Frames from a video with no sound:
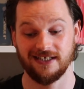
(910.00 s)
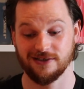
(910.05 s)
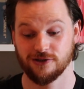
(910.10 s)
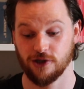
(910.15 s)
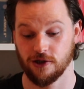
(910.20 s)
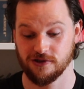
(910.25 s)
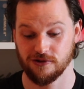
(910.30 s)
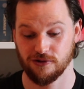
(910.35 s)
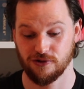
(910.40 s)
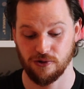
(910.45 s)
It's
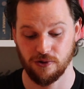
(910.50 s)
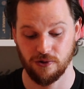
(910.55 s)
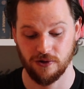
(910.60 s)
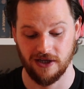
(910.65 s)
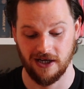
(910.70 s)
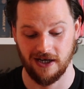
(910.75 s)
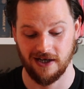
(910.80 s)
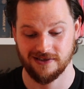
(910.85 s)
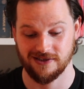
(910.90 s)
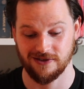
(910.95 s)
got some cool
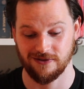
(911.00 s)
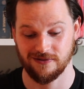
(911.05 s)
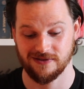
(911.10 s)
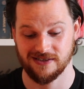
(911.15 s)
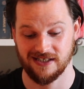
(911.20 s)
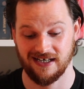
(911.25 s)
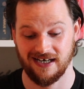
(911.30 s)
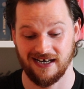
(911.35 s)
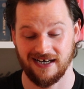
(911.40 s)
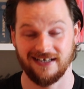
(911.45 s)
cartoons
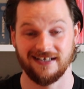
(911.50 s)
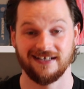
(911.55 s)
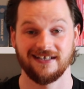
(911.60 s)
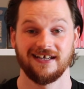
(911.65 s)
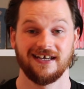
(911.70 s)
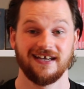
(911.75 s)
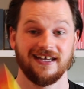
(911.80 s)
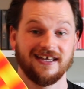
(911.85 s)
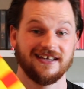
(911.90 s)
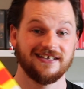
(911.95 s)
and that, and
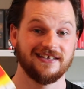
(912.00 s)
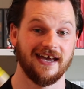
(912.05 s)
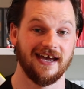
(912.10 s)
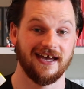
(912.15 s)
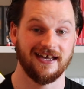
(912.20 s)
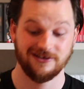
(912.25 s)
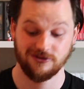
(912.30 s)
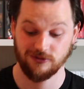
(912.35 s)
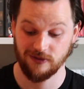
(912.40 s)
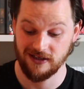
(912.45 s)
yeah,
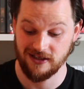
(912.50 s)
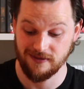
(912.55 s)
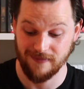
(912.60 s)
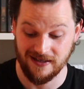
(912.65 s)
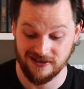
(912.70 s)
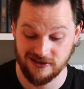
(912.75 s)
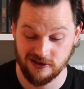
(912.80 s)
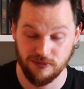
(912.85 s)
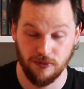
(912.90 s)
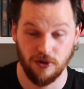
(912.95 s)
it's really
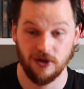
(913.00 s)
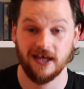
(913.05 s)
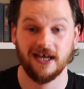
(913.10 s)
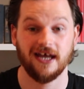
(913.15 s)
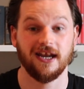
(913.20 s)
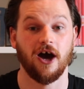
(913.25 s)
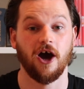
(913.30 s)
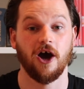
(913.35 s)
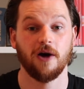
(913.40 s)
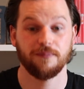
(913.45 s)
amazing. It's more like
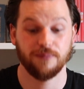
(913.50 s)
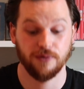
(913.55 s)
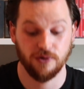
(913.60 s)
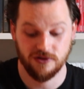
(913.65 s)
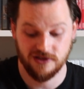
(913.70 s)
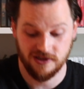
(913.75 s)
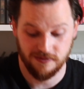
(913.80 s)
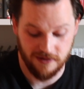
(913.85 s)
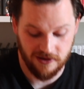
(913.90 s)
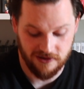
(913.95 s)
an art book,
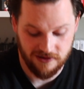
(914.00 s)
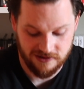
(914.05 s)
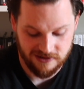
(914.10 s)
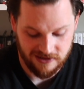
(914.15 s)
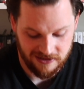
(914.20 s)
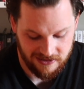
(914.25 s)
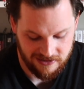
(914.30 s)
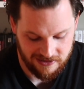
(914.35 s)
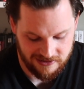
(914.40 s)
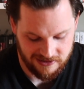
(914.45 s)
to be honest,
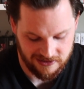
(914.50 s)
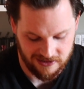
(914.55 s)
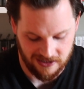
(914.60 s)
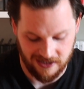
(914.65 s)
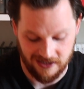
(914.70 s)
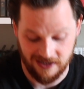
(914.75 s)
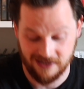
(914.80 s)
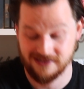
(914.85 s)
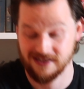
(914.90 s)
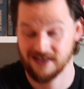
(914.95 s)
than it is a
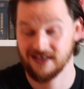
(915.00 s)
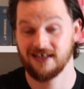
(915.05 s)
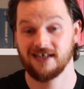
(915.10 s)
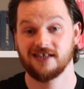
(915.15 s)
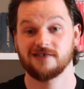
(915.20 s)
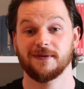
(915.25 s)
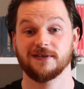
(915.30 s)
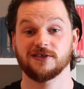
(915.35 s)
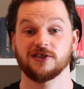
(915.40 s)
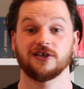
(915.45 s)
guide,
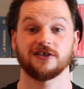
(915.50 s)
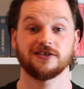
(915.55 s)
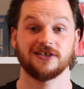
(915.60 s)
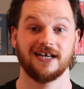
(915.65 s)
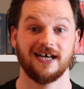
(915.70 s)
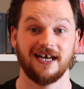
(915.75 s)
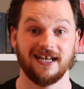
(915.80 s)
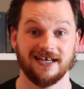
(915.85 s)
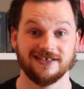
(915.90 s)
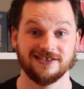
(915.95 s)
especially because you
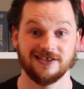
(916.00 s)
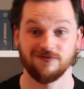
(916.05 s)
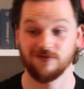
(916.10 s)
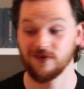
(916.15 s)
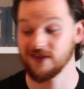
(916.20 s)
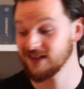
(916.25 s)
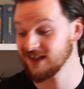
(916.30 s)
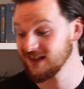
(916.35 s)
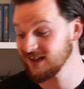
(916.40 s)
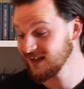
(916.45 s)
can't actually
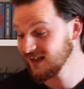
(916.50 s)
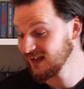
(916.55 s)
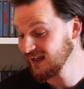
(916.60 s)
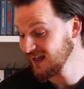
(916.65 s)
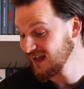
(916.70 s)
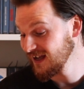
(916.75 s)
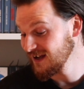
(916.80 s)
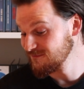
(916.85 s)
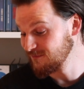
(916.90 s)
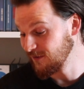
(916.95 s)
read it.
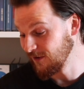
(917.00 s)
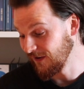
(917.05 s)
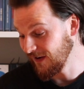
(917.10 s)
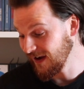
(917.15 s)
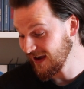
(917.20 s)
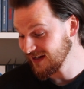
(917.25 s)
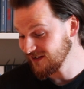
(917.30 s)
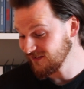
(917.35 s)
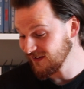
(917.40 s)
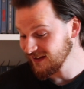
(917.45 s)
But
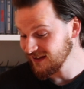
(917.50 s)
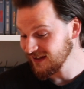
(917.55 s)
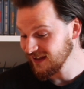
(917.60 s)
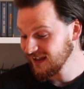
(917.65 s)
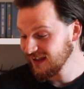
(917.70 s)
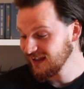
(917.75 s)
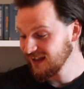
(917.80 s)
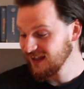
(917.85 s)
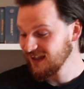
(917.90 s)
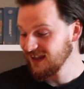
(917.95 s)
anyway,
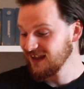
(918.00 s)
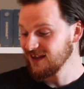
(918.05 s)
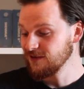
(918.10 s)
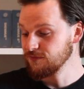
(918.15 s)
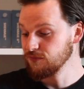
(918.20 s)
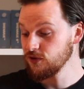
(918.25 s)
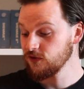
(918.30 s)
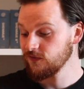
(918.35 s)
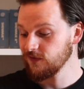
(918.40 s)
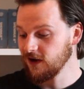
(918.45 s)

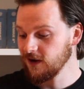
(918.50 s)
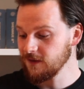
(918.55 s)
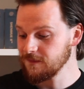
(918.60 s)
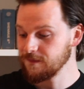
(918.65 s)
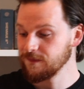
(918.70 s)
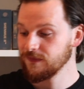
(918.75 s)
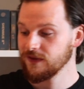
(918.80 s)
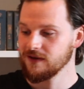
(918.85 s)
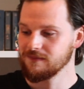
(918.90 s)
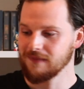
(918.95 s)
moving
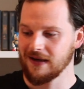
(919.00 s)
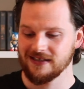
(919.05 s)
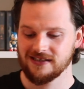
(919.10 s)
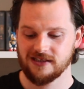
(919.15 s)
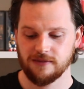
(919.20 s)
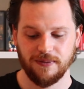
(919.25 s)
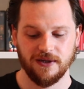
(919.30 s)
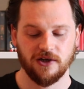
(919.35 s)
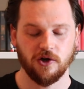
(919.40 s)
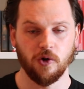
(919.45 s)
on, managed
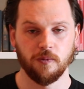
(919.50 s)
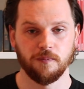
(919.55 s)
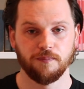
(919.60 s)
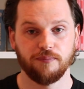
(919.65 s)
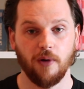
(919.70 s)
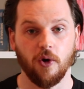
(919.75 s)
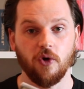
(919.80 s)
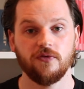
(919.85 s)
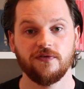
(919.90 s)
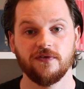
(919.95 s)
to pick up
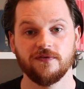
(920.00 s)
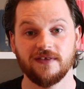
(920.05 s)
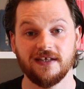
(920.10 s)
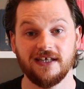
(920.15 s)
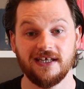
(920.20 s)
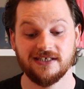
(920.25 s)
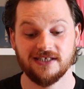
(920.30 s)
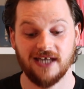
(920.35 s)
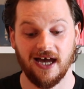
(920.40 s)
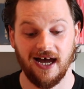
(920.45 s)
both of
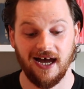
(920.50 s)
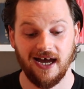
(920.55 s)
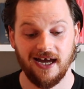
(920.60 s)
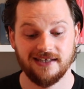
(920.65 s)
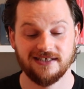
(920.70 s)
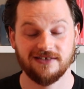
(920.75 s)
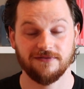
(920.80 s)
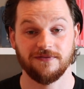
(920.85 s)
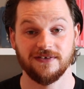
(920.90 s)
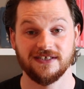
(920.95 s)
these
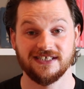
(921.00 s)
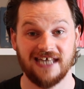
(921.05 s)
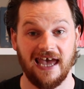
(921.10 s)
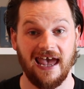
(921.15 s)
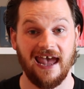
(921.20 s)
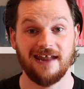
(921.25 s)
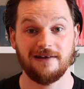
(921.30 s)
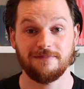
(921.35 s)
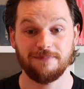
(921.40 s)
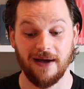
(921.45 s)
guides for
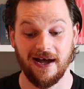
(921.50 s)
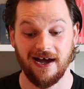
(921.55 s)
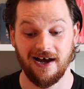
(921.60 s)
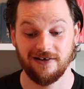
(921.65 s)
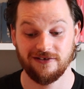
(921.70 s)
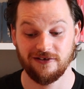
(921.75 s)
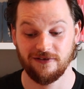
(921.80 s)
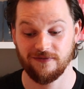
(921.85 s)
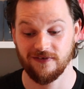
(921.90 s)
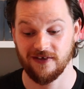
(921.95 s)

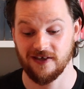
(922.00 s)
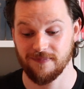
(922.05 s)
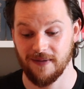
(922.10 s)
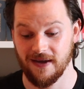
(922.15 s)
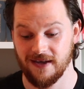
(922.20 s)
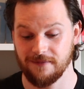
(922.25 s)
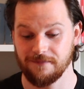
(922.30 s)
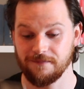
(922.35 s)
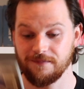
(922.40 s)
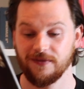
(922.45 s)
£10 off
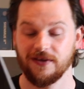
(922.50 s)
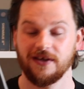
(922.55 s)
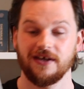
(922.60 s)
eBay.